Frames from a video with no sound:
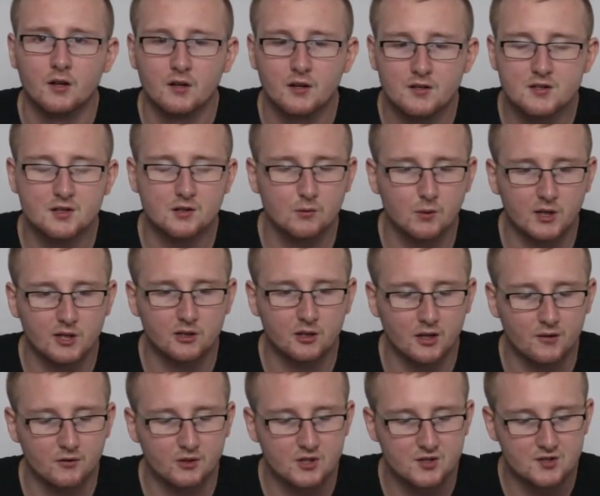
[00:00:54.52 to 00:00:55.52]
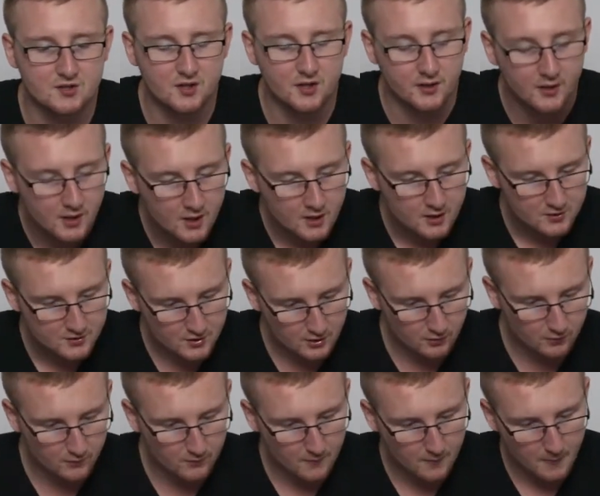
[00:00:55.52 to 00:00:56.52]
That's a quite clever design.
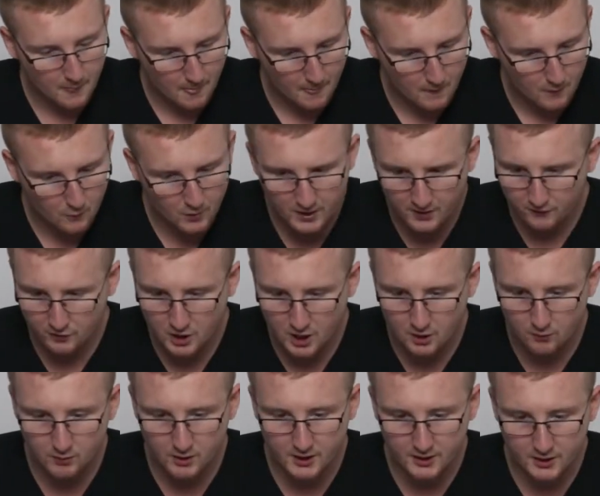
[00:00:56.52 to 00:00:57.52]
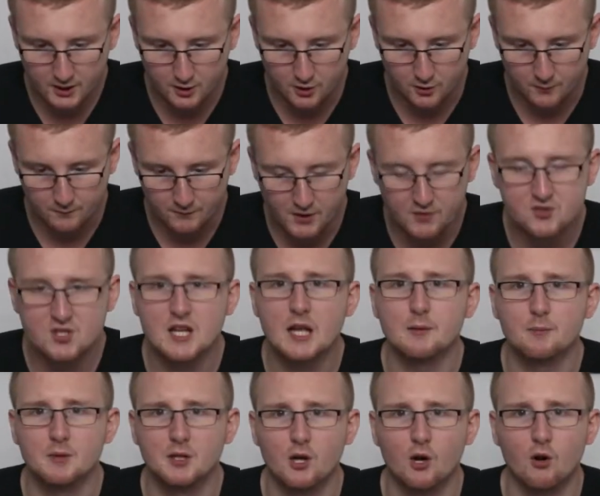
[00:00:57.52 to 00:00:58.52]
So what I've got right here, they
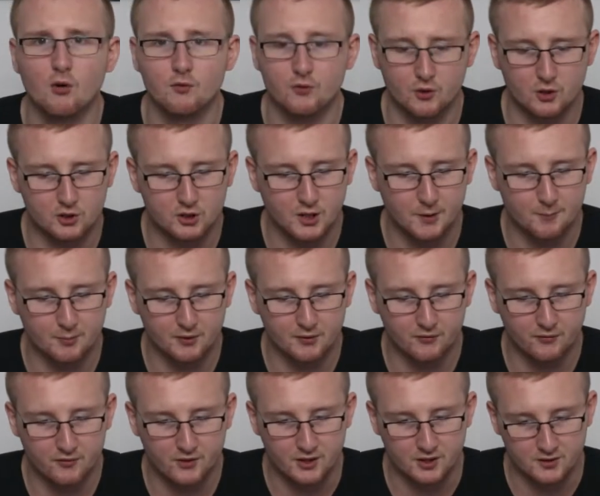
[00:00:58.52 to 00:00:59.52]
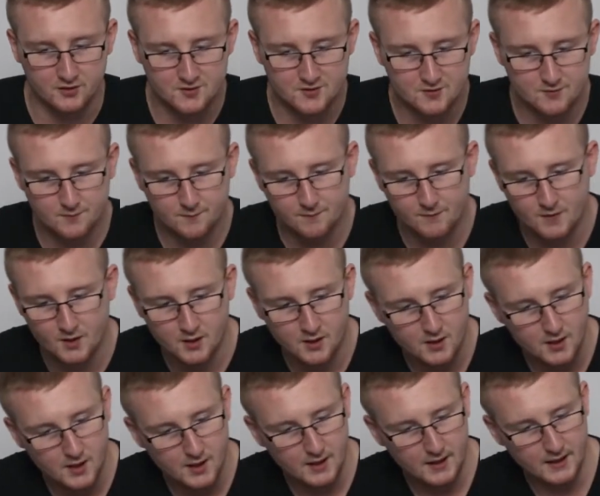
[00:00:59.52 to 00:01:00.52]
sent me over a couple of things.
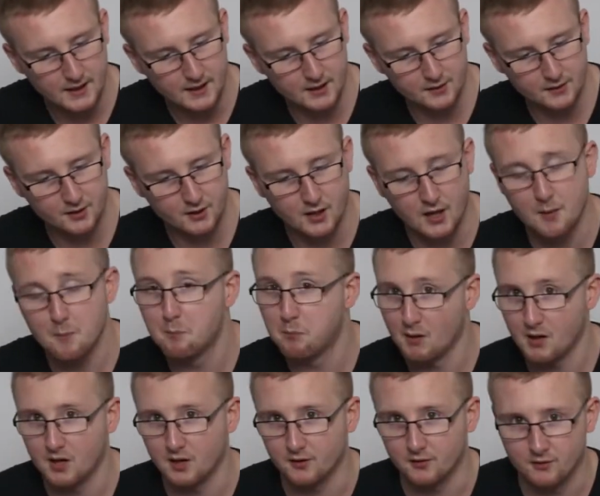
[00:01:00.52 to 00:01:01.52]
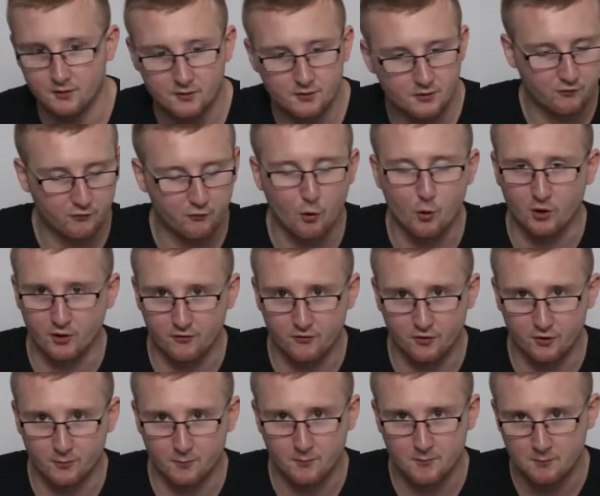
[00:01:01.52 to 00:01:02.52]
And I bought 4 of
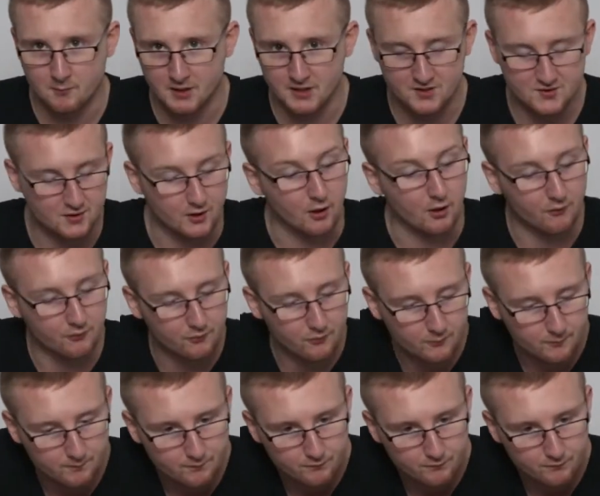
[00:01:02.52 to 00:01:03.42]
them myself.